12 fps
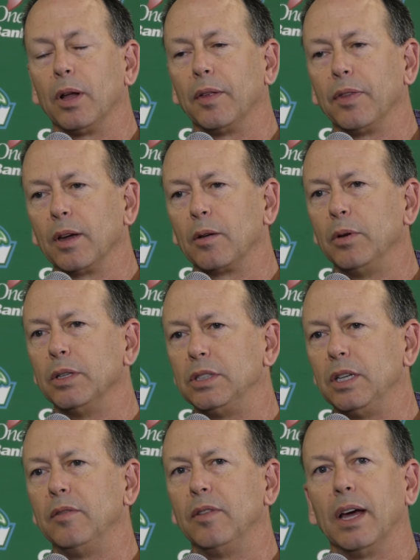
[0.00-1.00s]
I think we
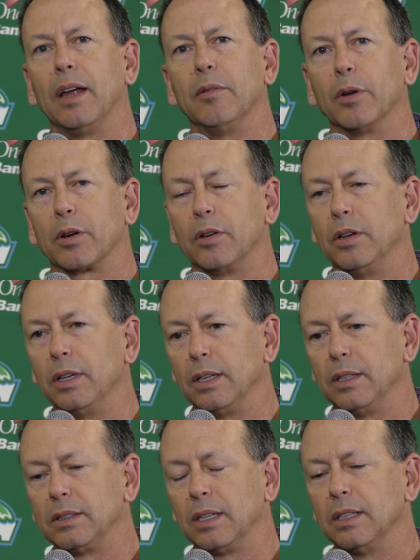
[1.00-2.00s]
achieved that in recruiting
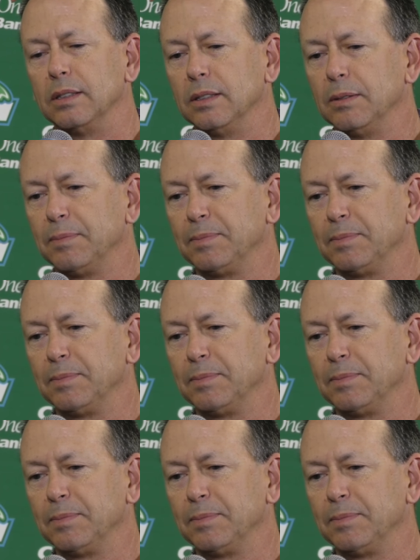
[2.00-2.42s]
these kids.